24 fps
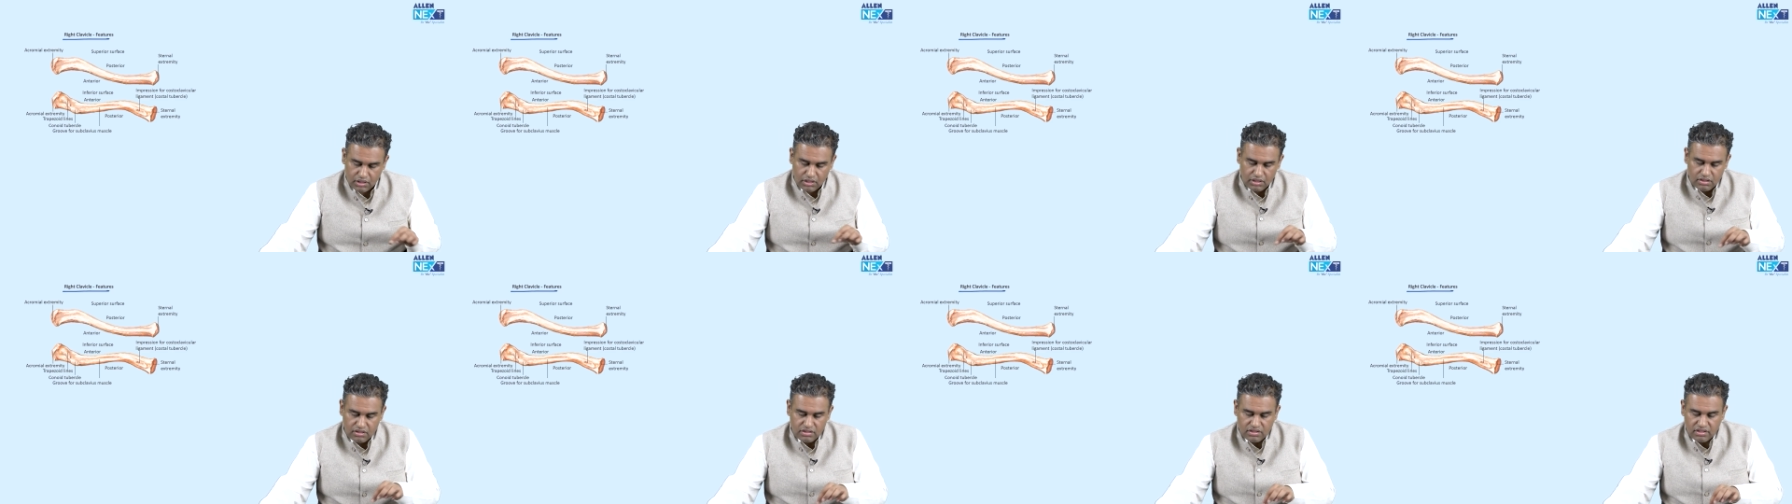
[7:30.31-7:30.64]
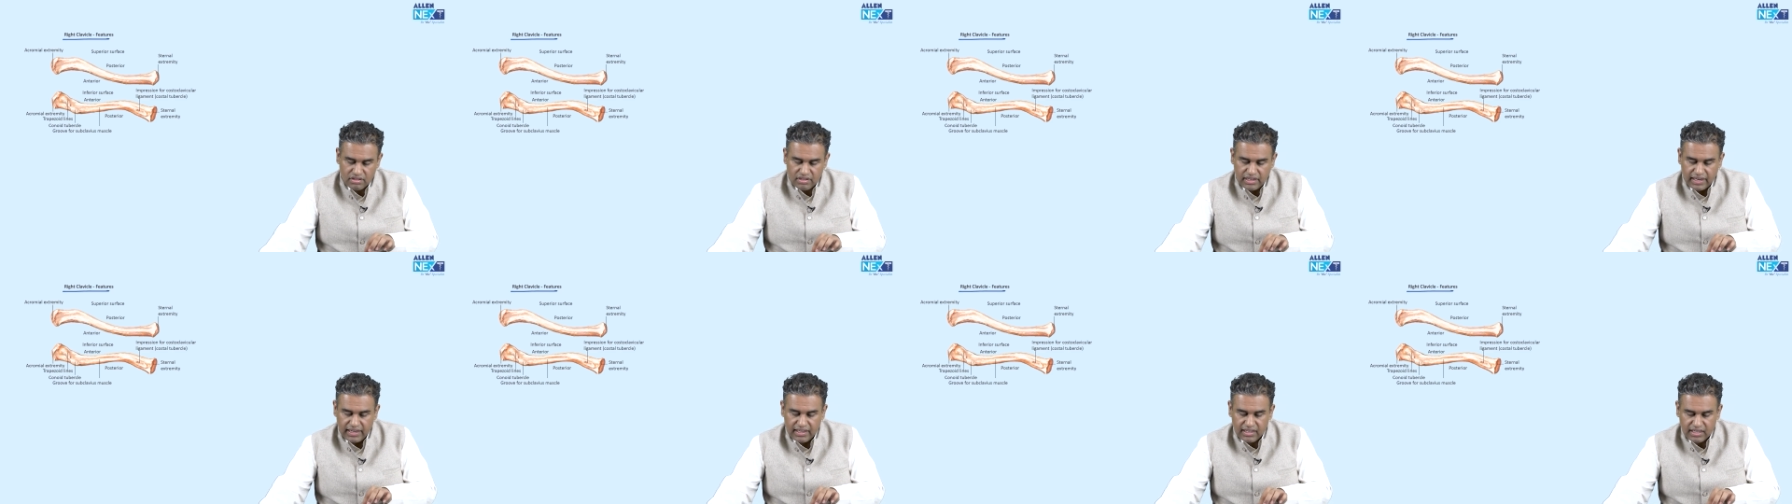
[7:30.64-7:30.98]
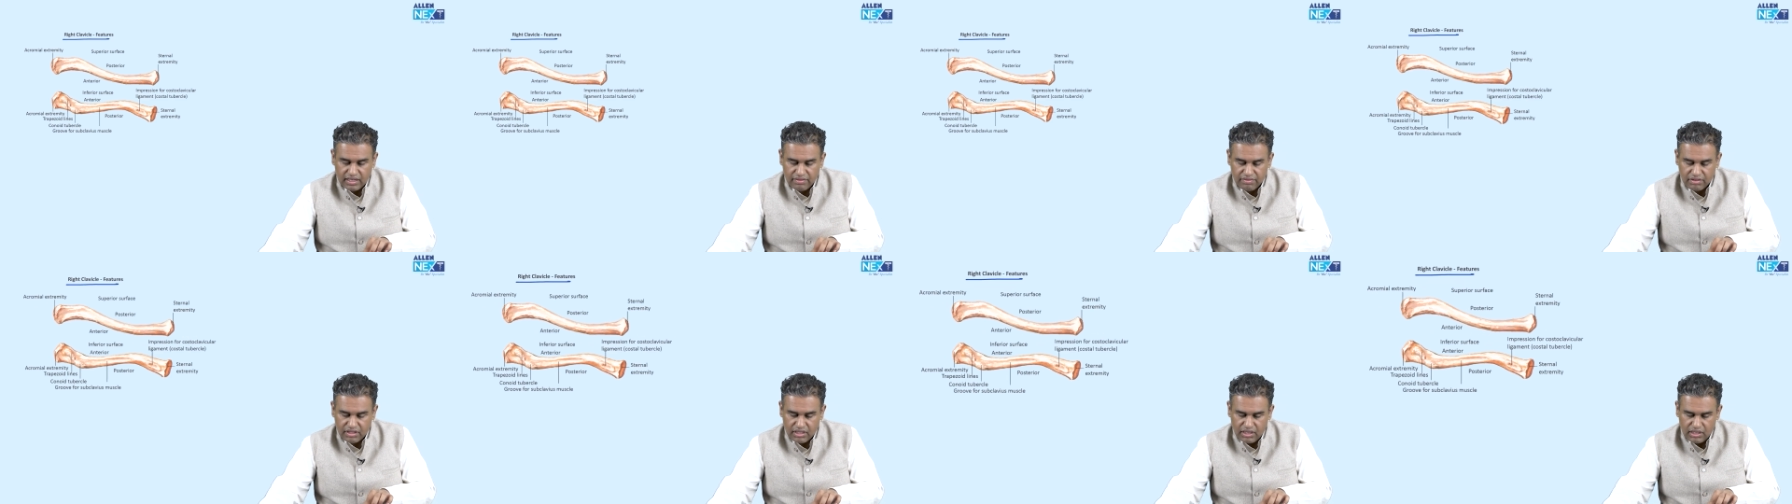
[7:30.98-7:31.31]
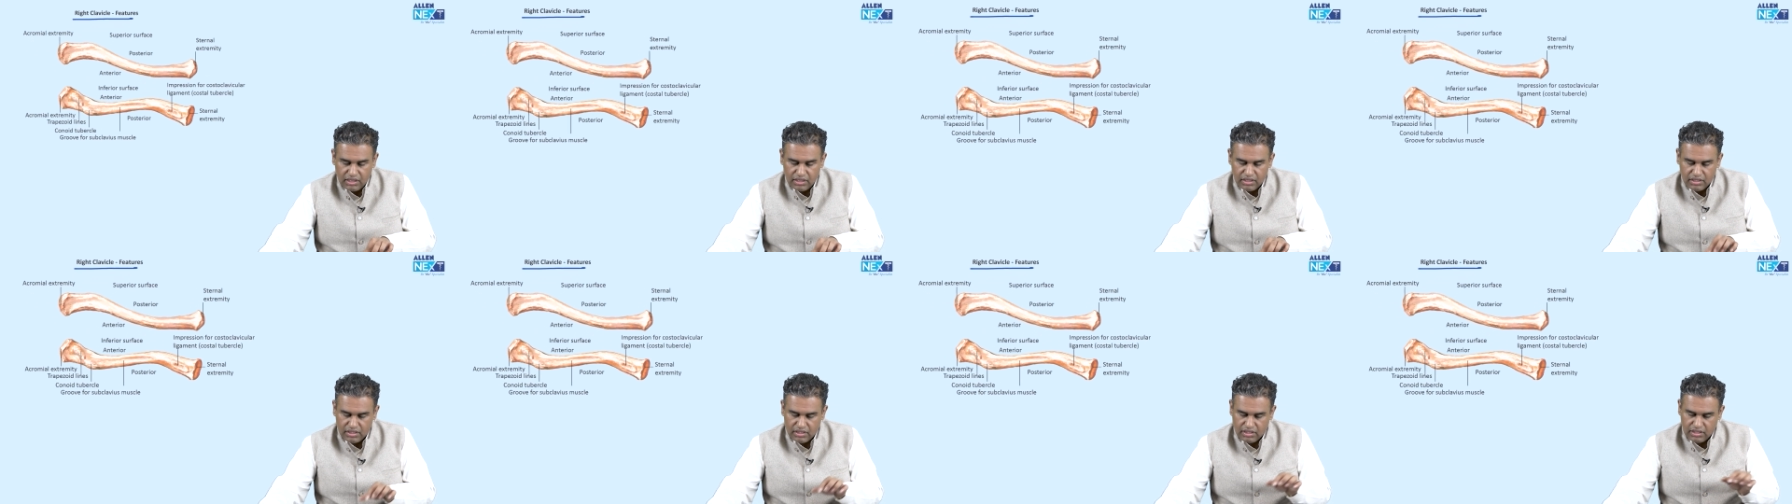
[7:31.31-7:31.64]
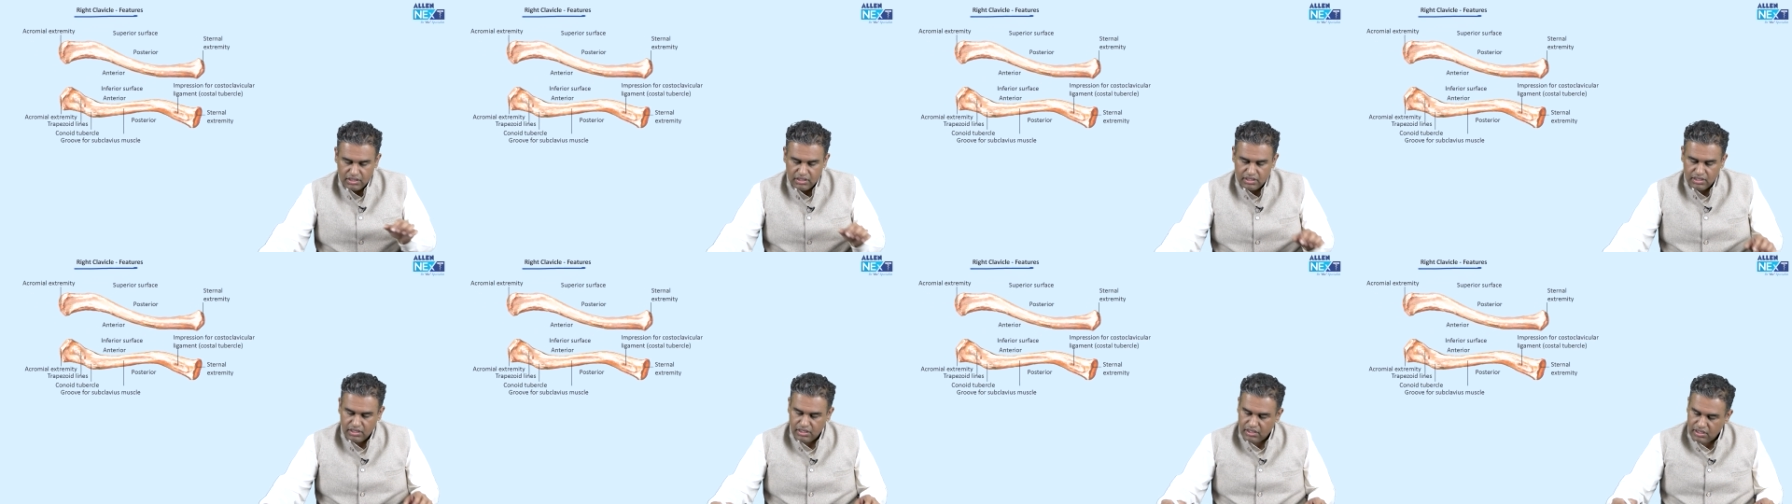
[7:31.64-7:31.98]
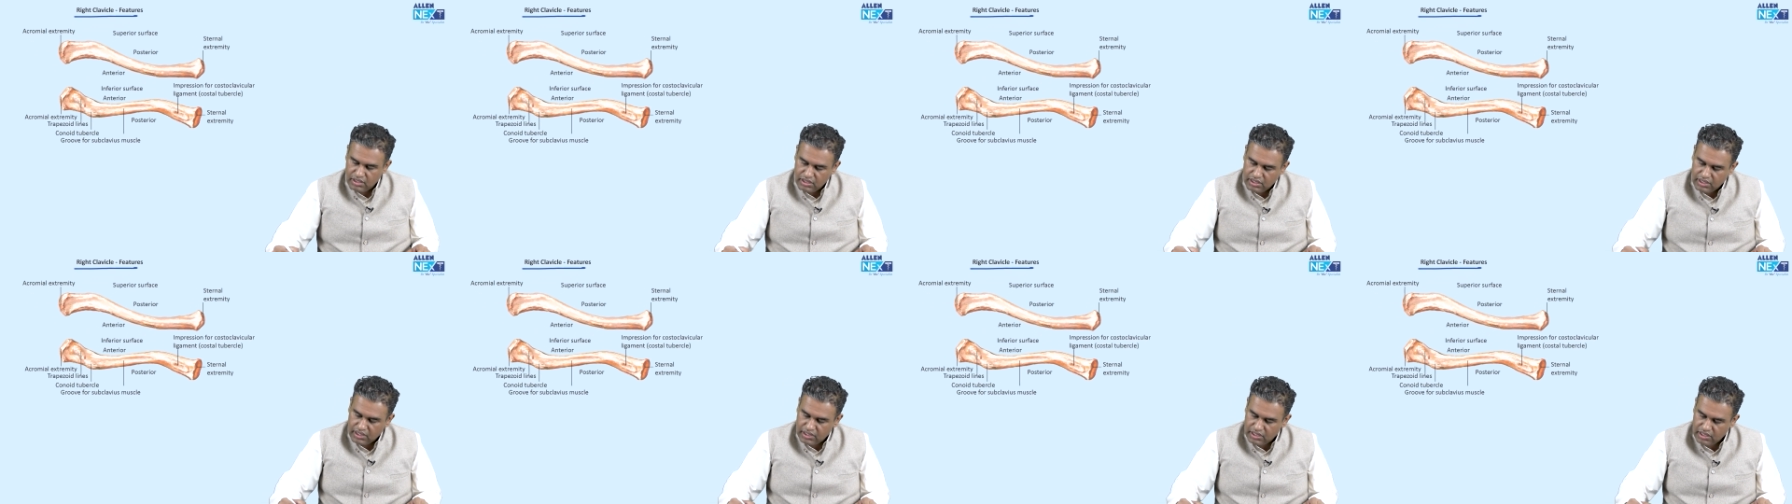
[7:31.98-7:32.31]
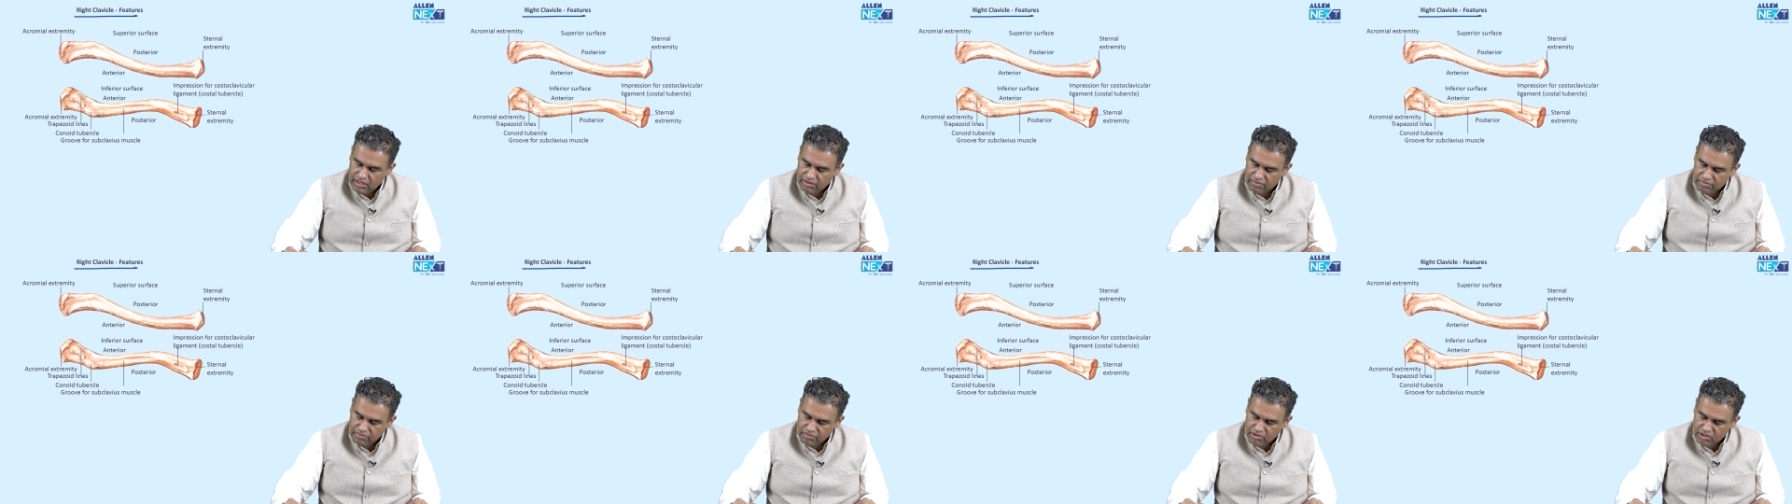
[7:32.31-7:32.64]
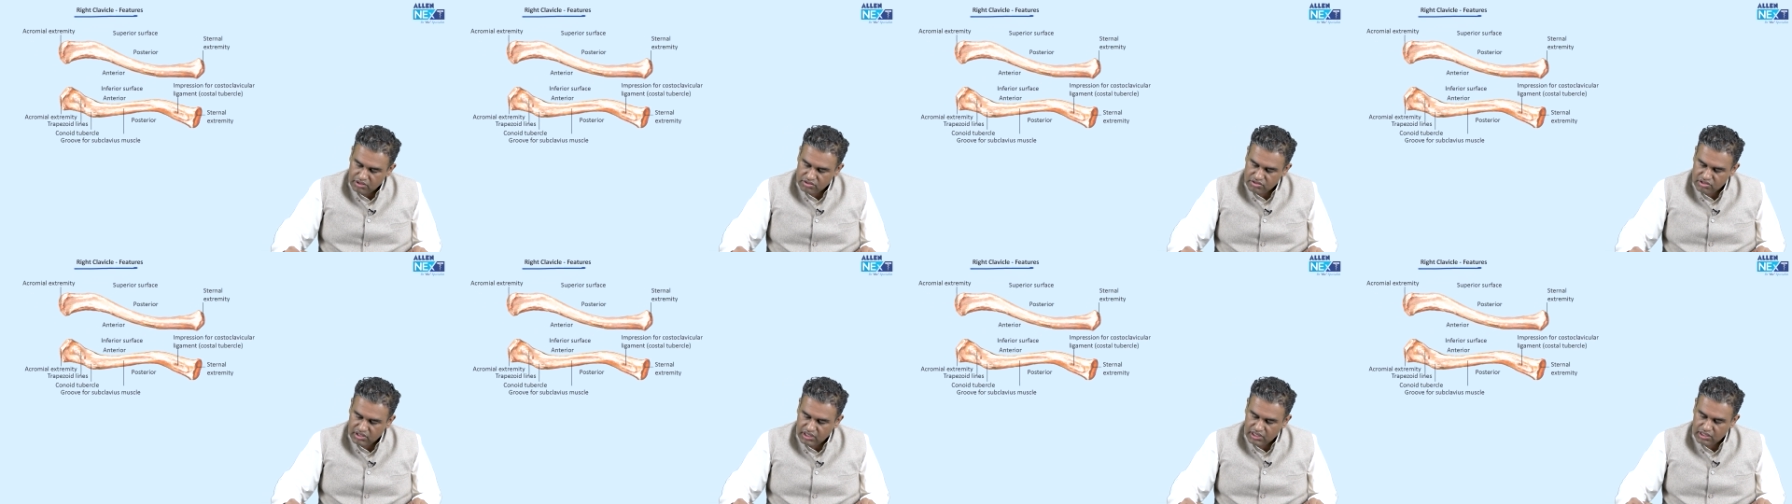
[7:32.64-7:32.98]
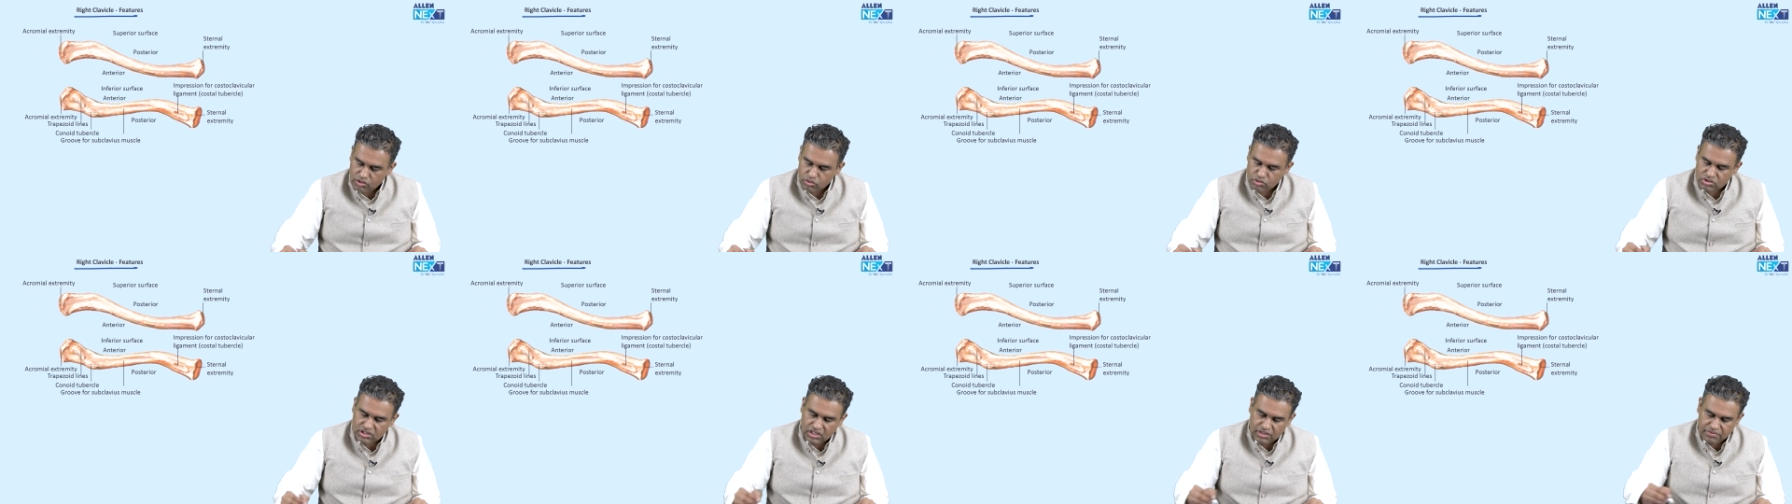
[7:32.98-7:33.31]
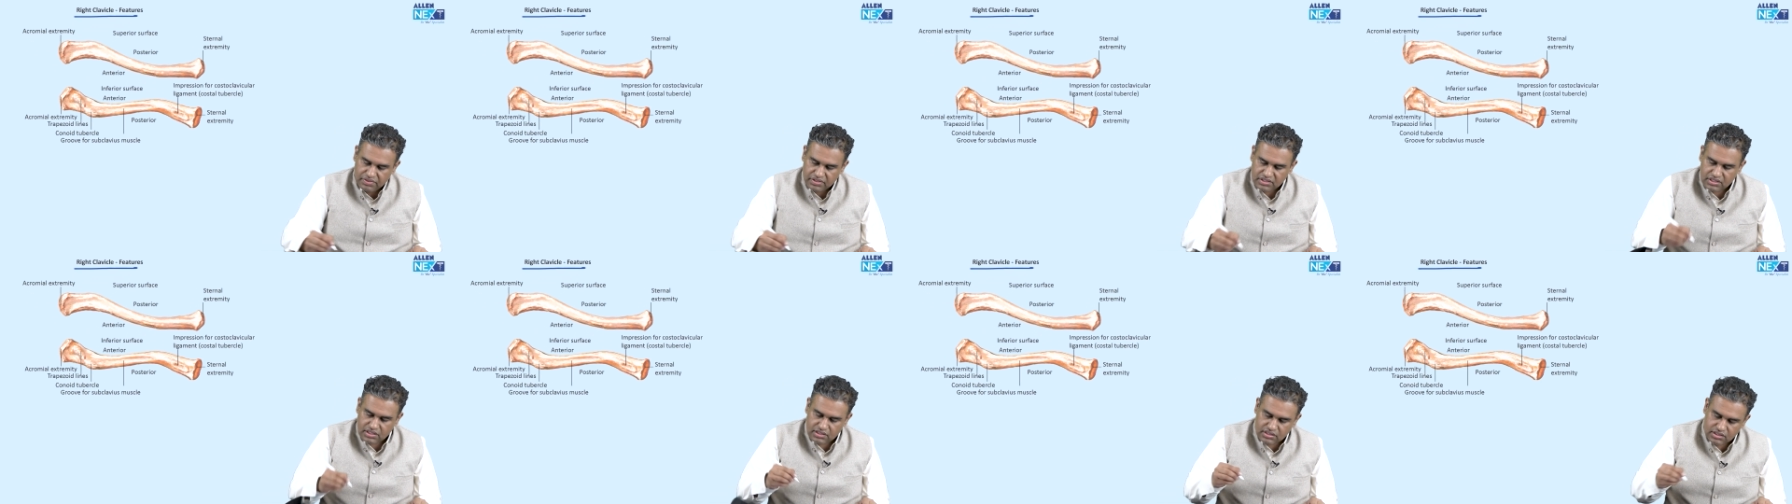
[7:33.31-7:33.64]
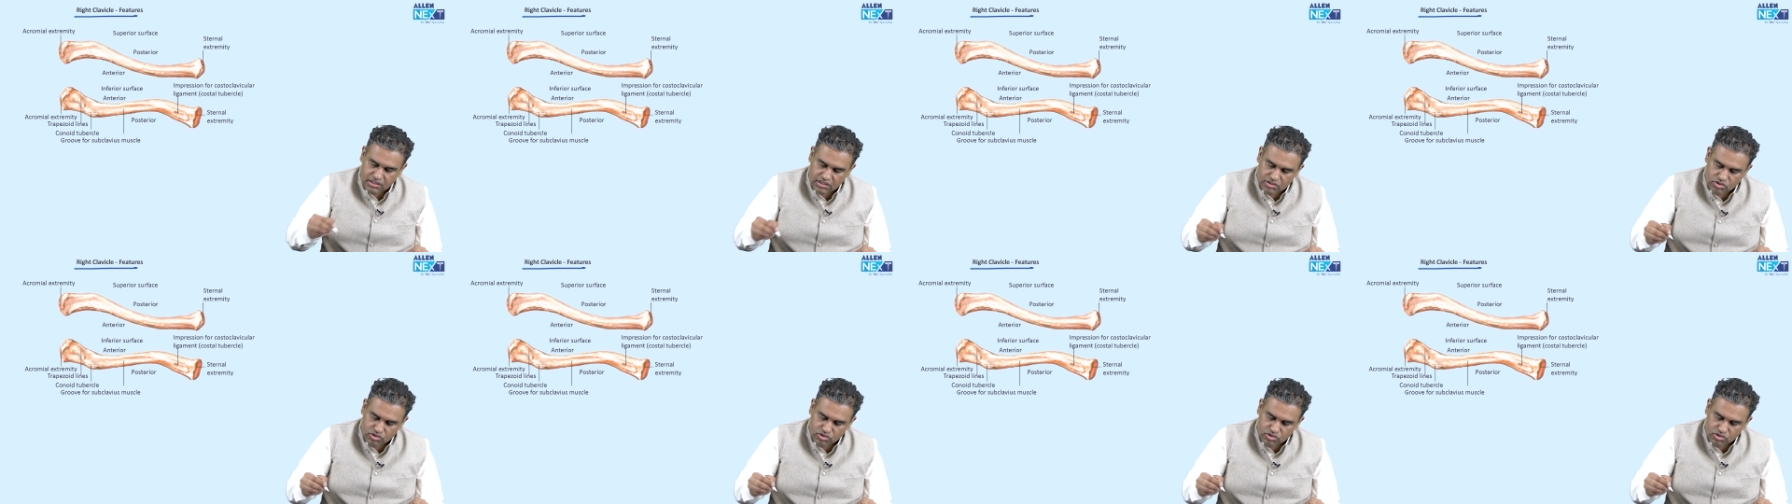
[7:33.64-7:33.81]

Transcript: This is the right clavicle, and here we are seeing two surfaces,